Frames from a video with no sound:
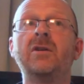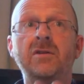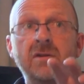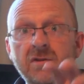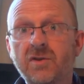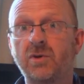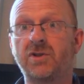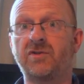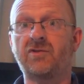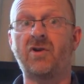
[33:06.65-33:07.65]
Use the
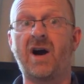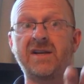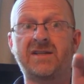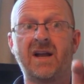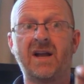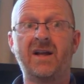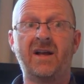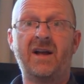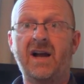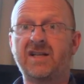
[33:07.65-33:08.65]
words of Christ,
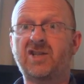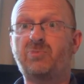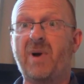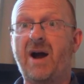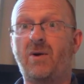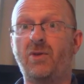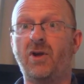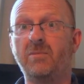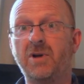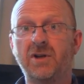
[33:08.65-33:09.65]
expound
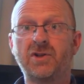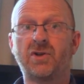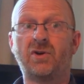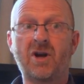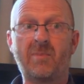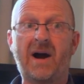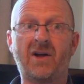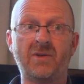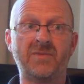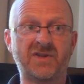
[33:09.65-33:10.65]
them, talk
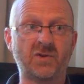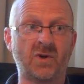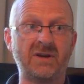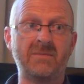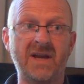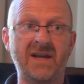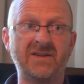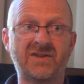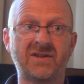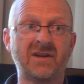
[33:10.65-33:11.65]
about them. This is what it
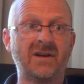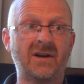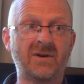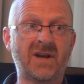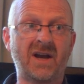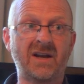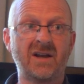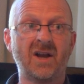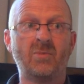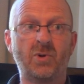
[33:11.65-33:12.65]
means,
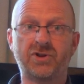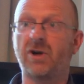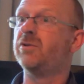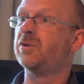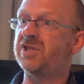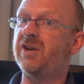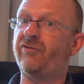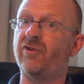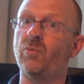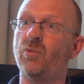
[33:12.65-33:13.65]
okay? But don't use
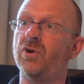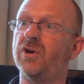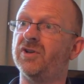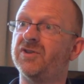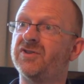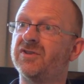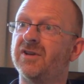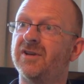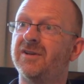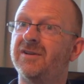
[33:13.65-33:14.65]
different words.
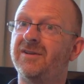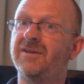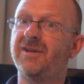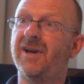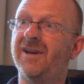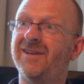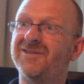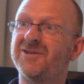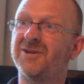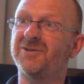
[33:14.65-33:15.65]
Yeah,
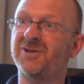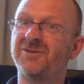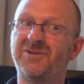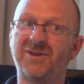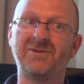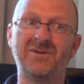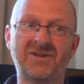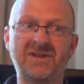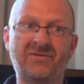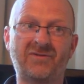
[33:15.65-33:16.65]
don't, don't don't use
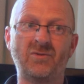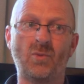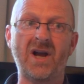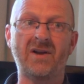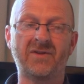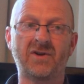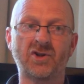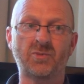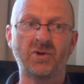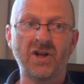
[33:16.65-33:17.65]
a different way of the
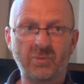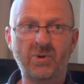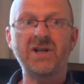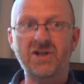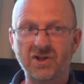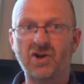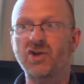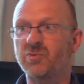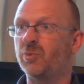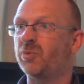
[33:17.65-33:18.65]
gospel. Preach the
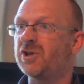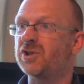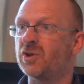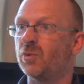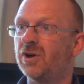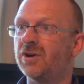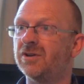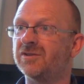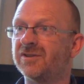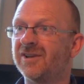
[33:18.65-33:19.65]
gospel. Preach the
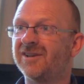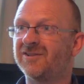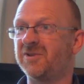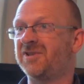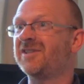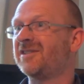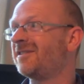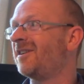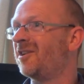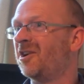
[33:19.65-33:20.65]
word. So it says,
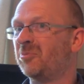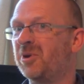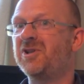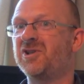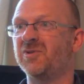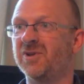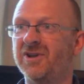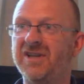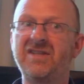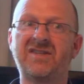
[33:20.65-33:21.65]
doesn't it? Preach the
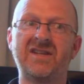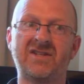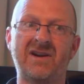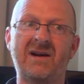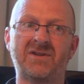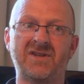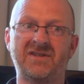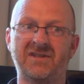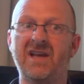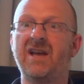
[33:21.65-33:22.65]
word in season or out
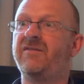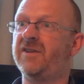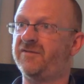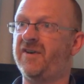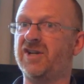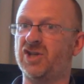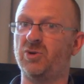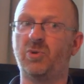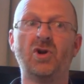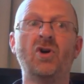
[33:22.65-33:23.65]
season, if it's
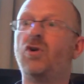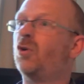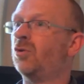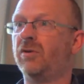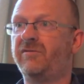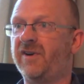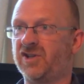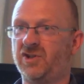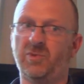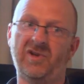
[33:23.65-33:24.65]
fashionable or
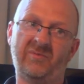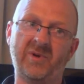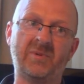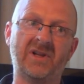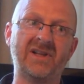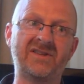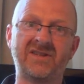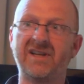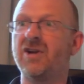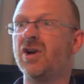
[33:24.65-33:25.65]
unfashionable, if people are
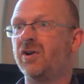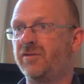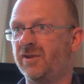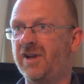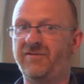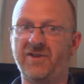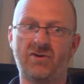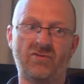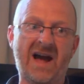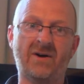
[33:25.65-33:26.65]
listening, if the
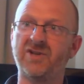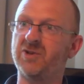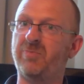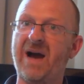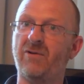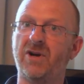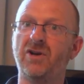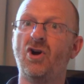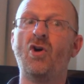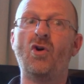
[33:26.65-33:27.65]
ground is
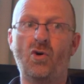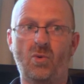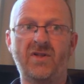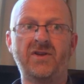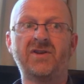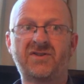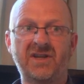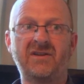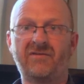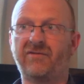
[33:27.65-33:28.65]
barren, or whether you're
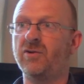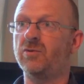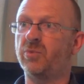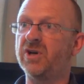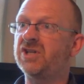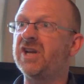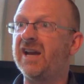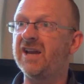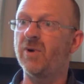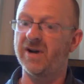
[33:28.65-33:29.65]
seeing fruit. Preach it
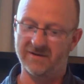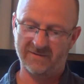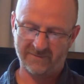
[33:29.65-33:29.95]
anyway.